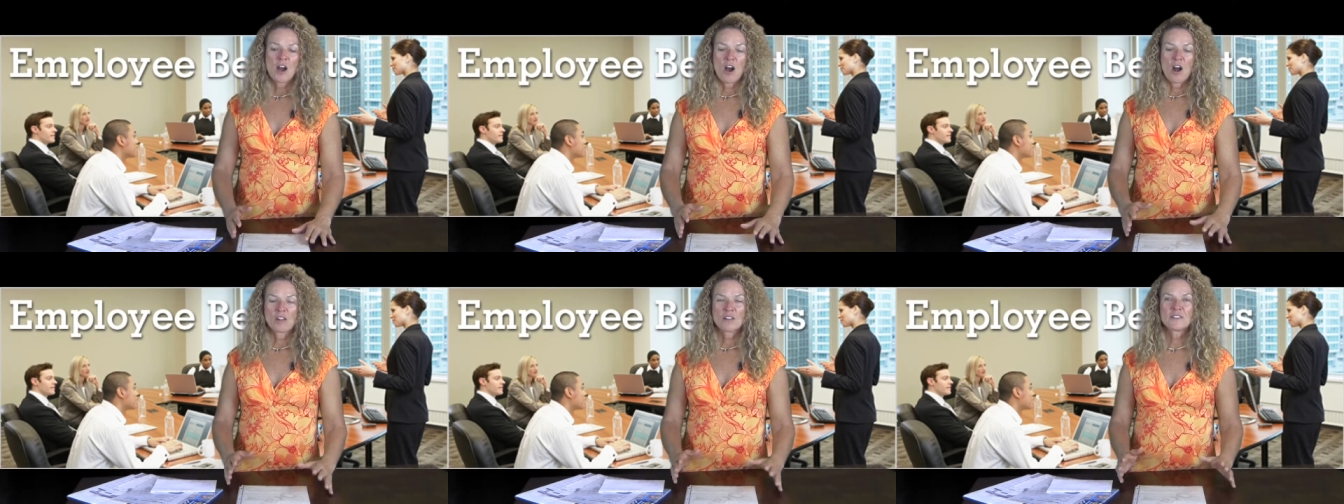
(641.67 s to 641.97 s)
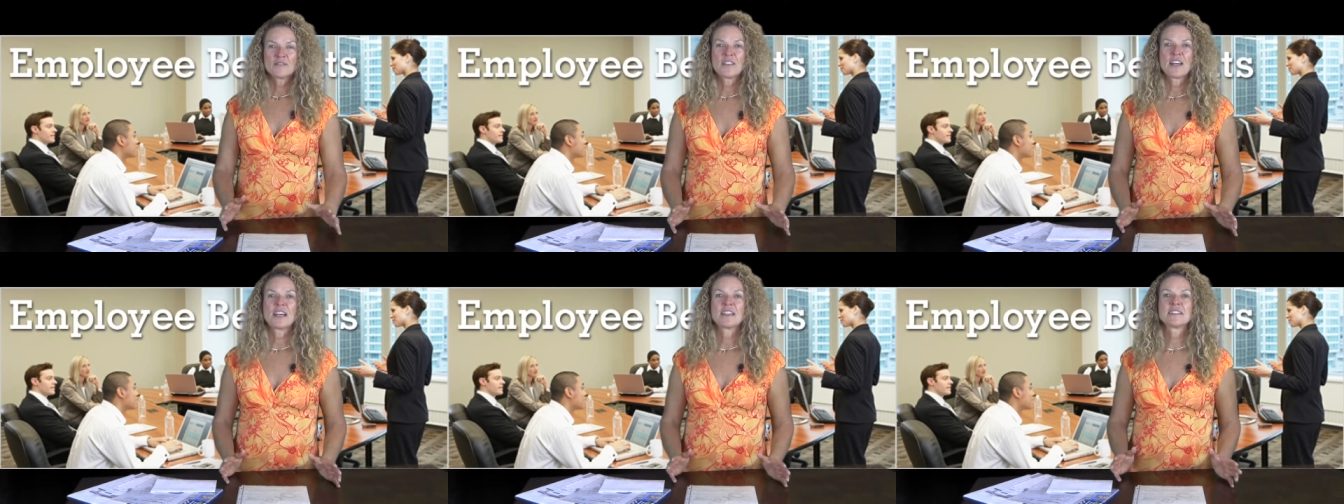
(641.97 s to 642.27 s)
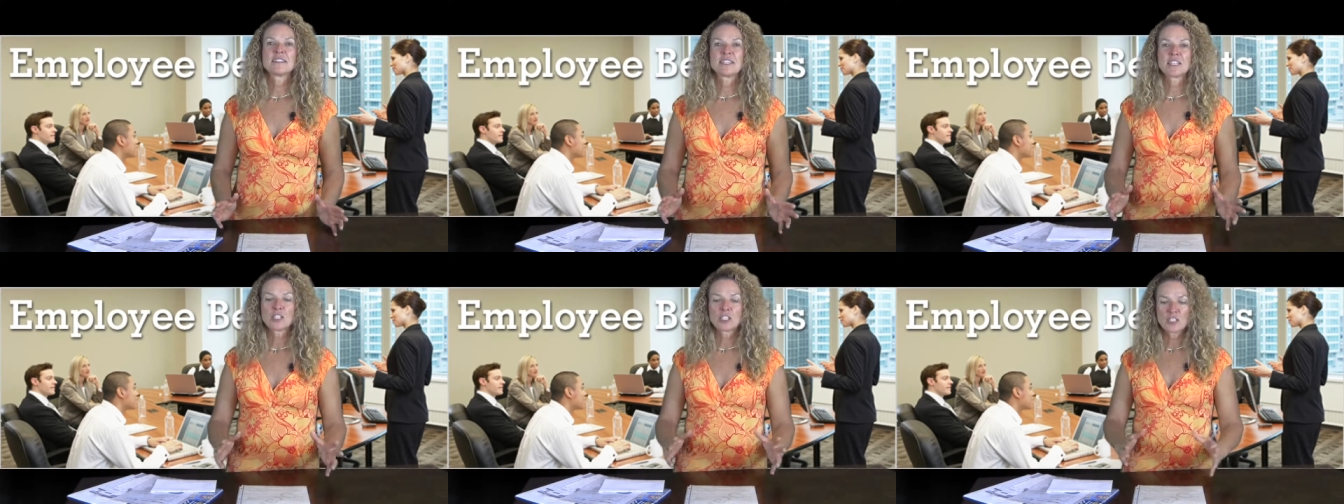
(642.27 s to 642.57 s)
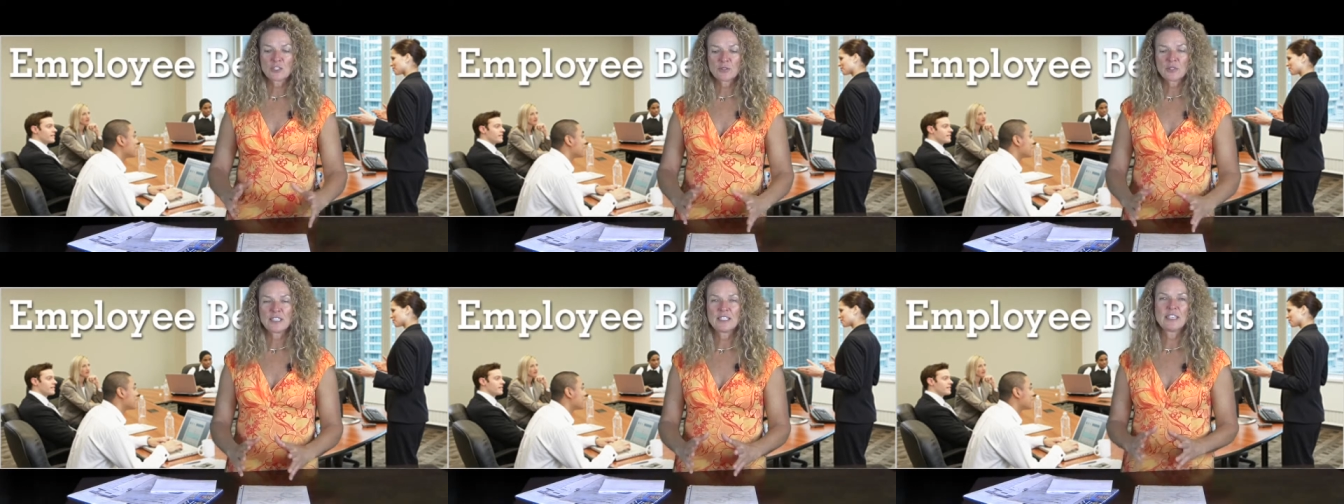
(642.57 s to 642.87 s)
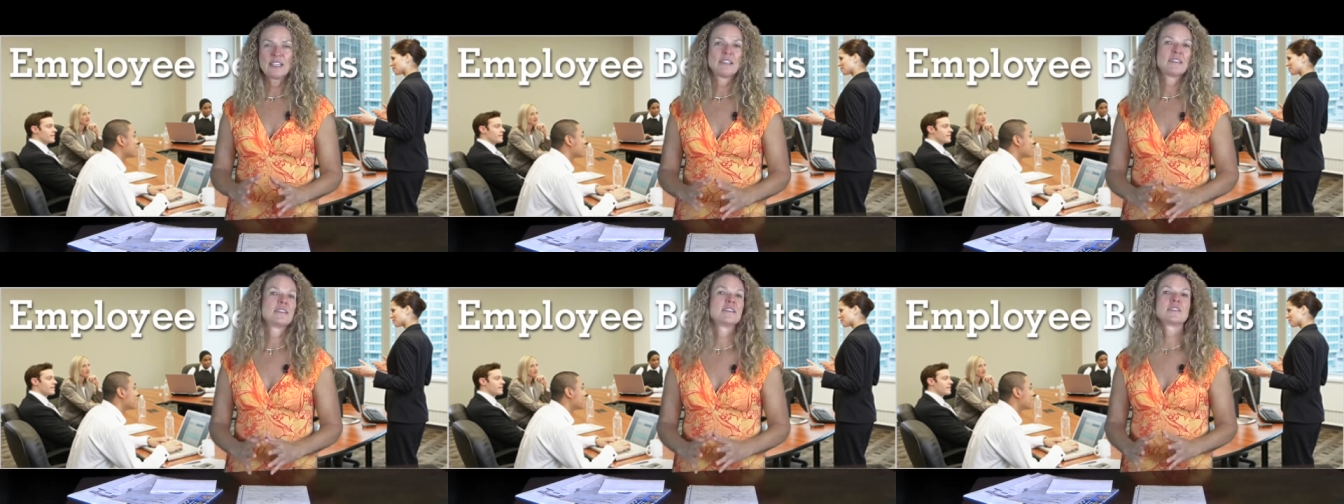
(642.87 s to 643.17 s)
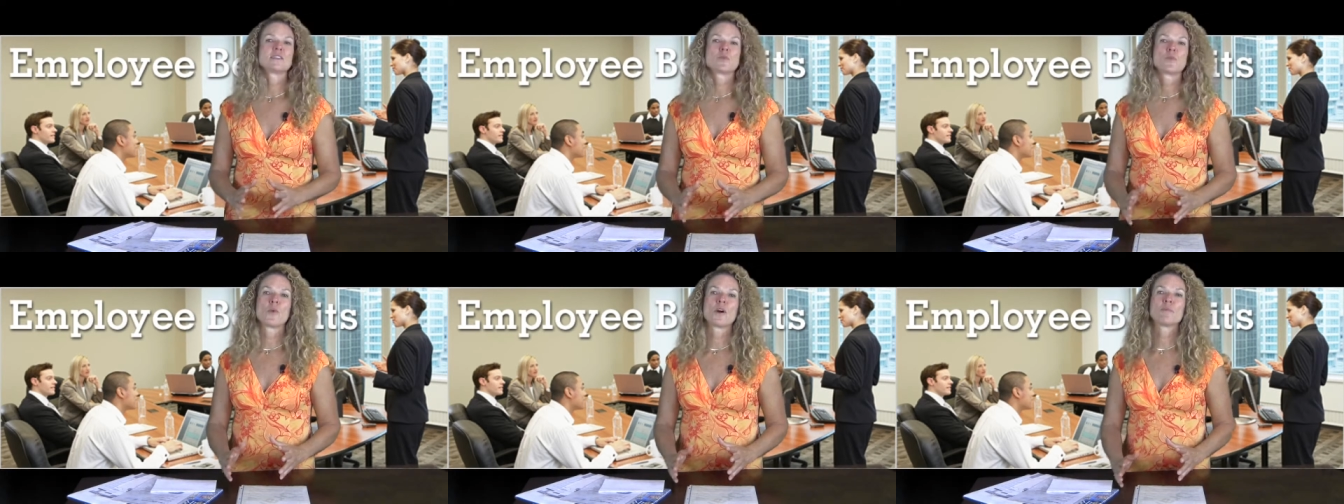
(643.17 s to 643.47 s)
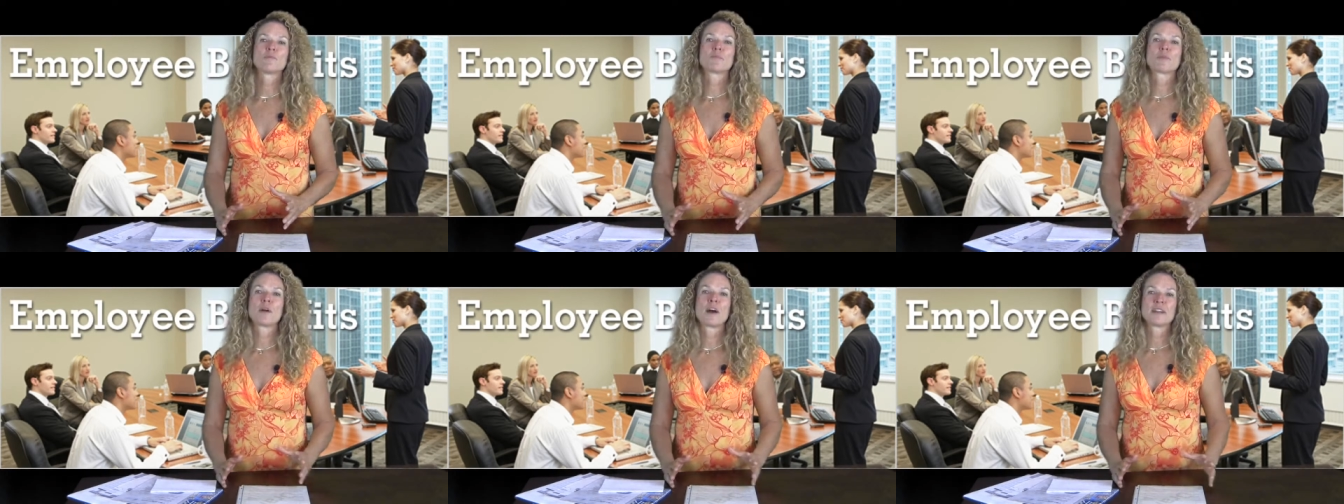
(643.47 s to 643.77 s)
All of that is included in this
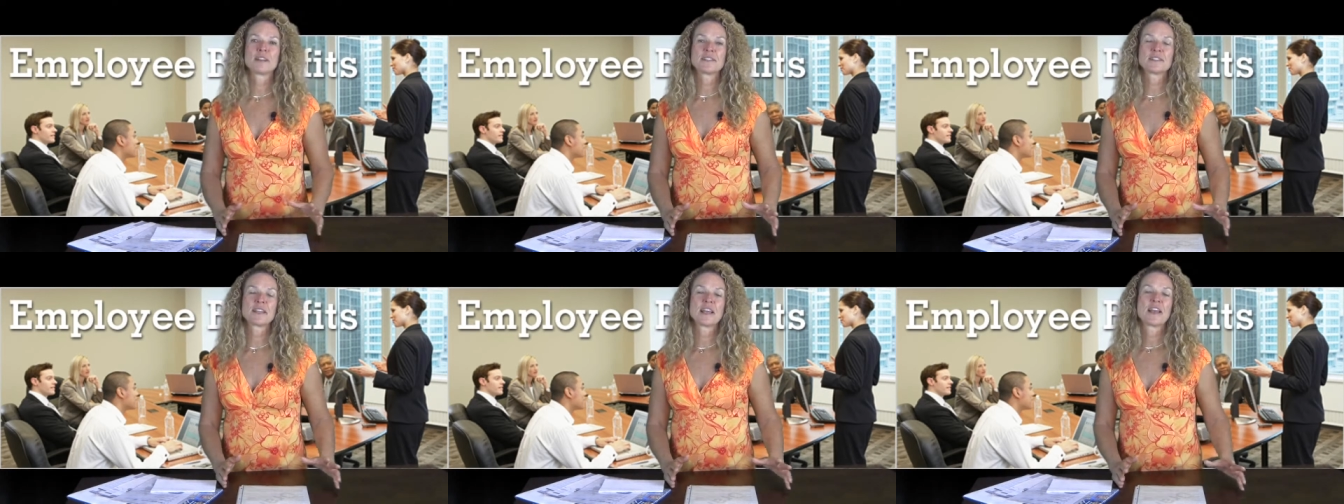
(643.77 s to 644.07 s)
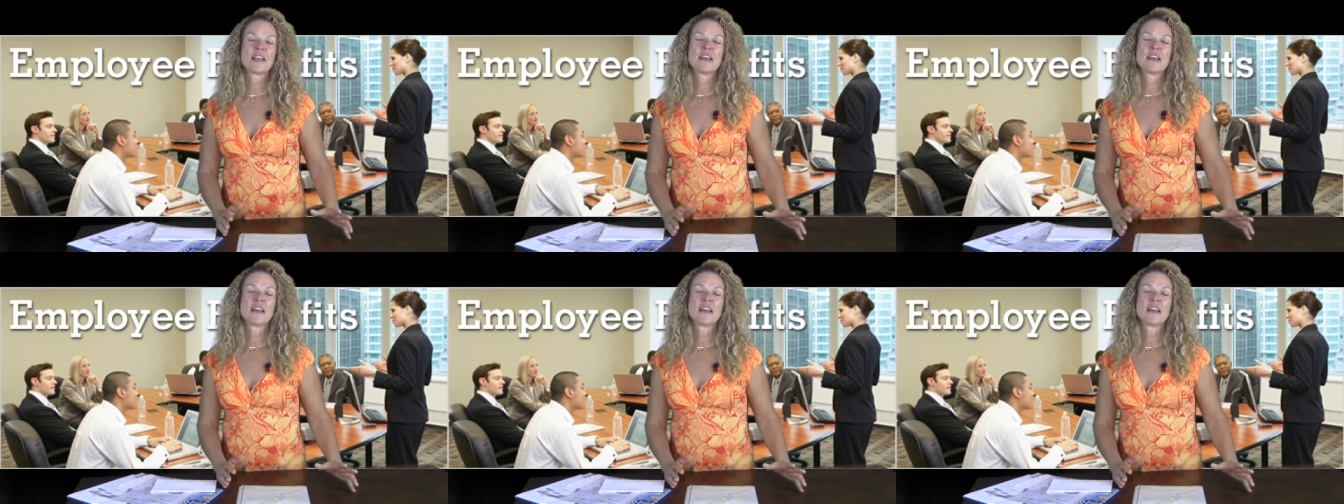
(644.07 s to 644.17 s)
one price.